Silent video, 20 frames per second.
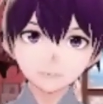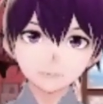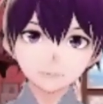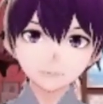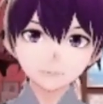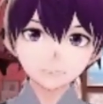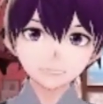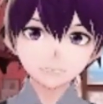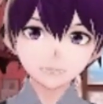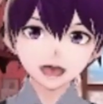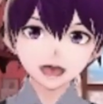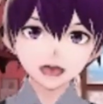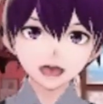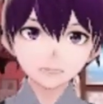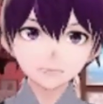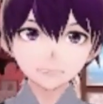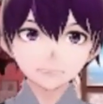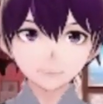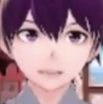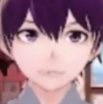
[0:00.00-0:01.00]
there has
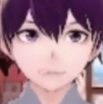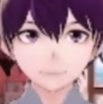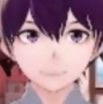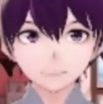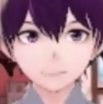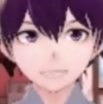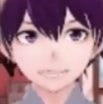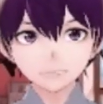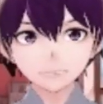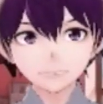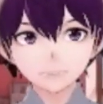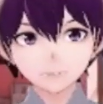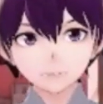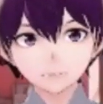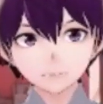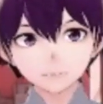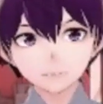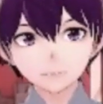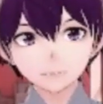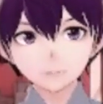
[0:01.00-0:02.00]
been some debates
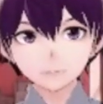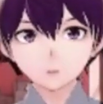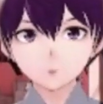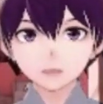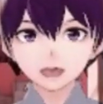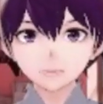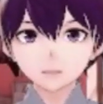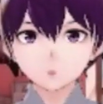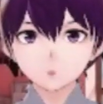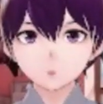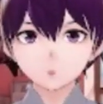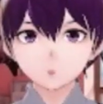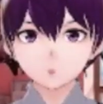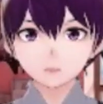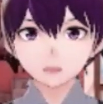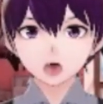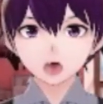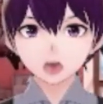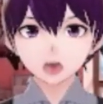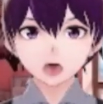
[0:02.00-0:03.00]
to return to
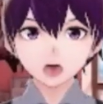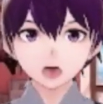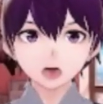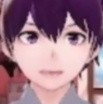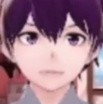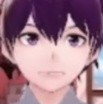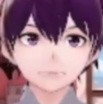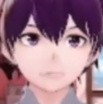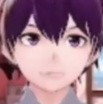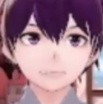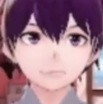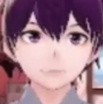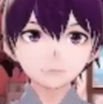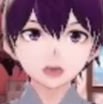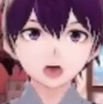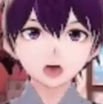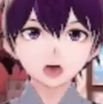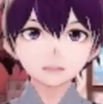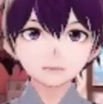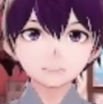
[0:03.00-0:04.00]
our correct time
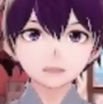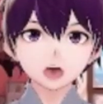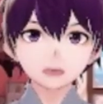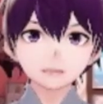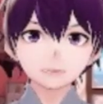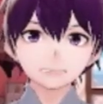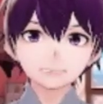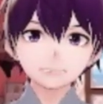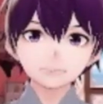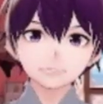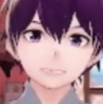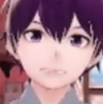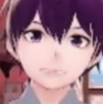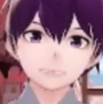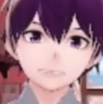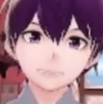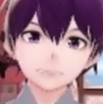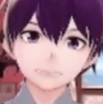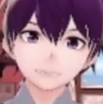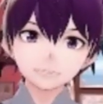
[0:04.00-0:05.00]
zone or even
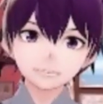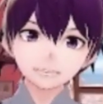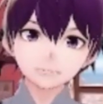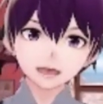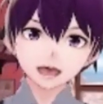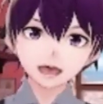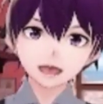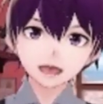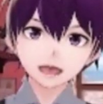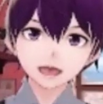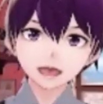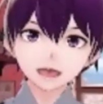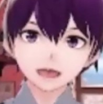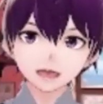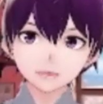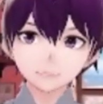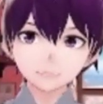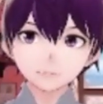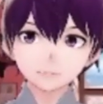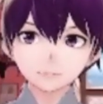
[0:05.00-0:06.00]
eliminate the summer time.
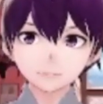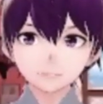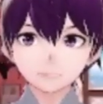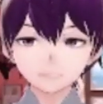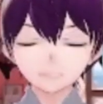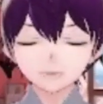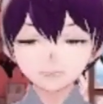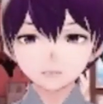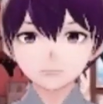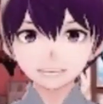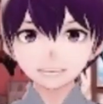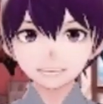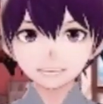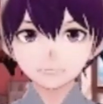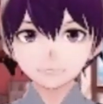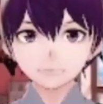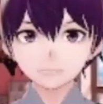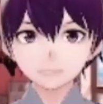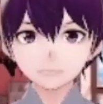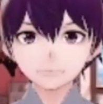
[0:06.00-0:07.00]
However,
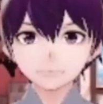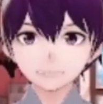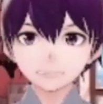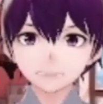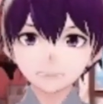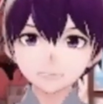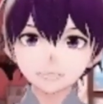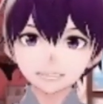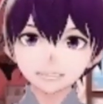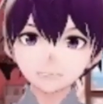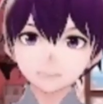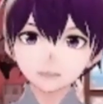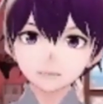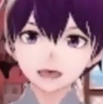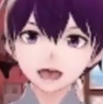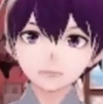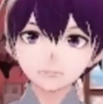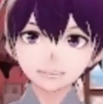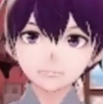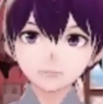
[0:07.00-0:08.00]
this depends
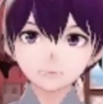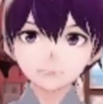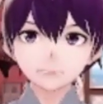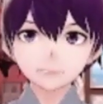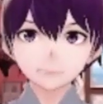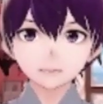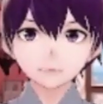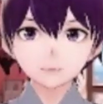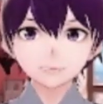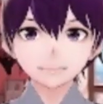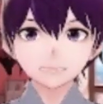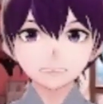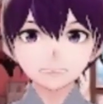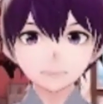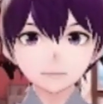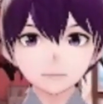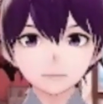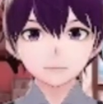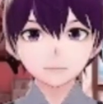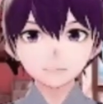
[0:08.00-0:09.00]
on the Spanish government
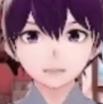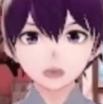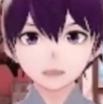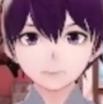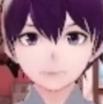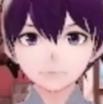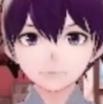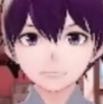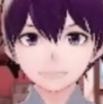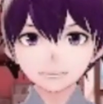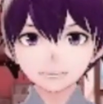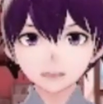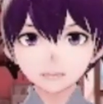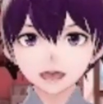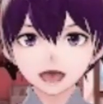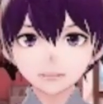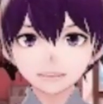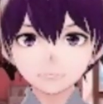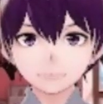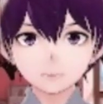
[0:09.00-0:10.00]
or even
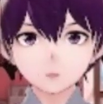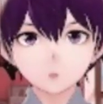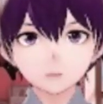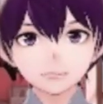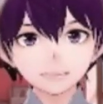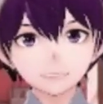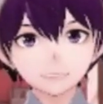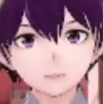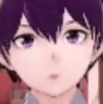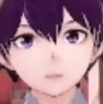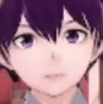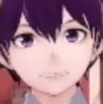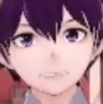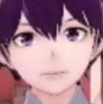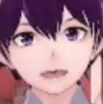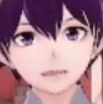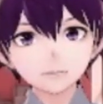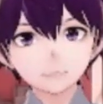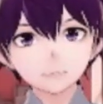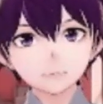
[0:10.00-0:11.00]
from the European
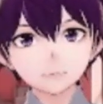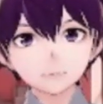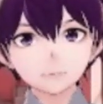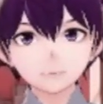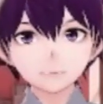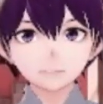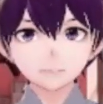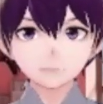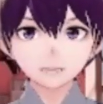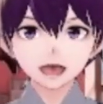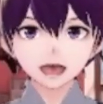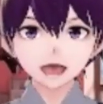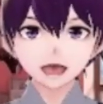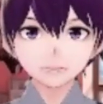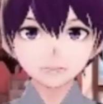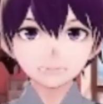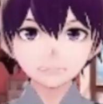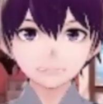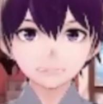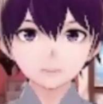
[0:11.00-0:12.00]
Union. I
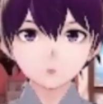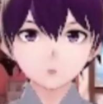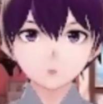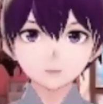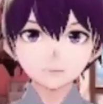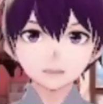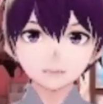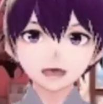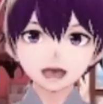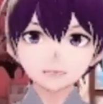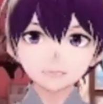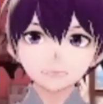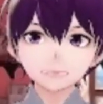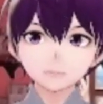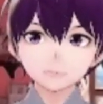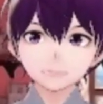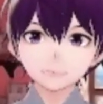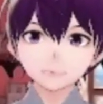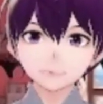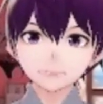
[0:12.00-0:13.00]
think, but from
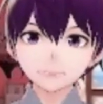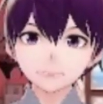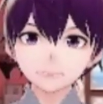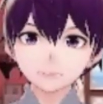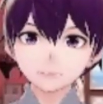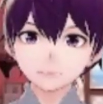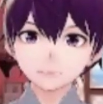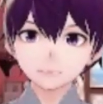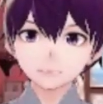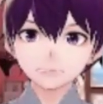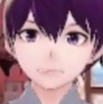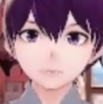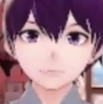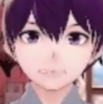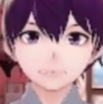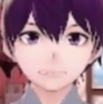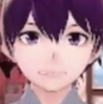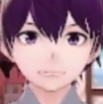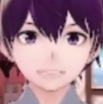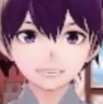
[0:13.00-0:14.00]
there still
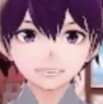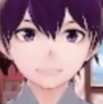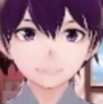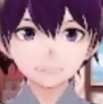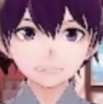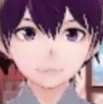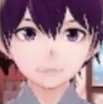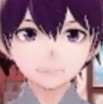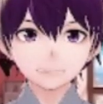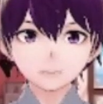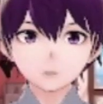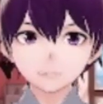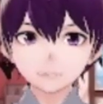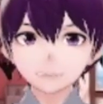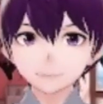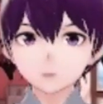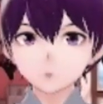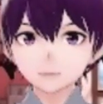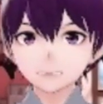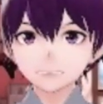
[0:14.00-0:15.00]
nobody has decided to
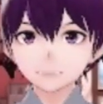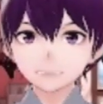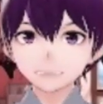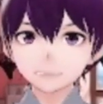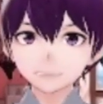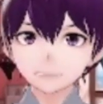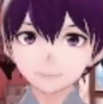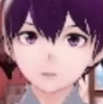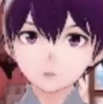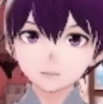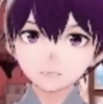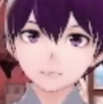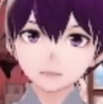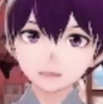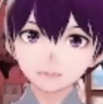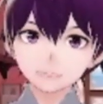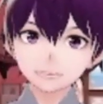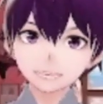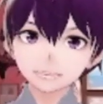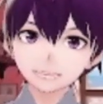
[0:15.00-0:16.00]
return Spain to its
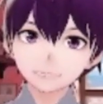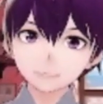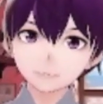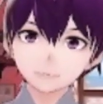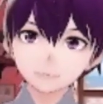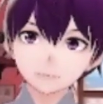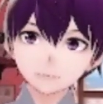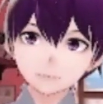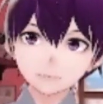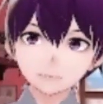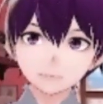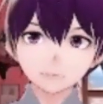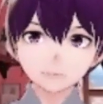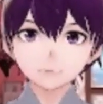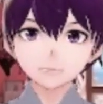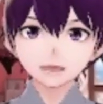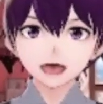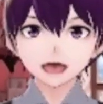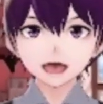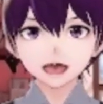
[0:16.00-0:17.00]
correct time.
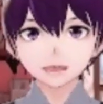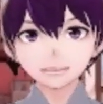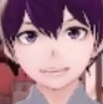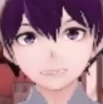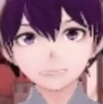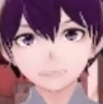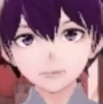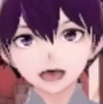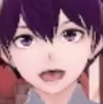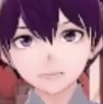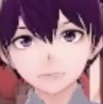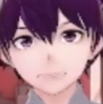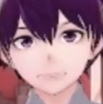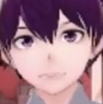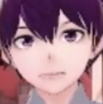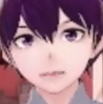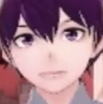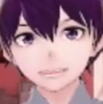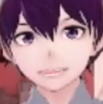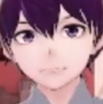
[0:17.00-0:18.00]
How does this affect
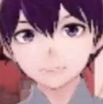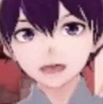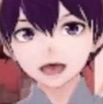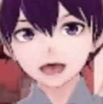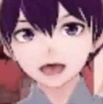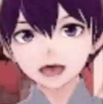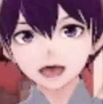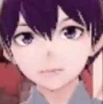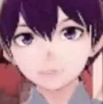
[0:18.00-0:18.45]
us all?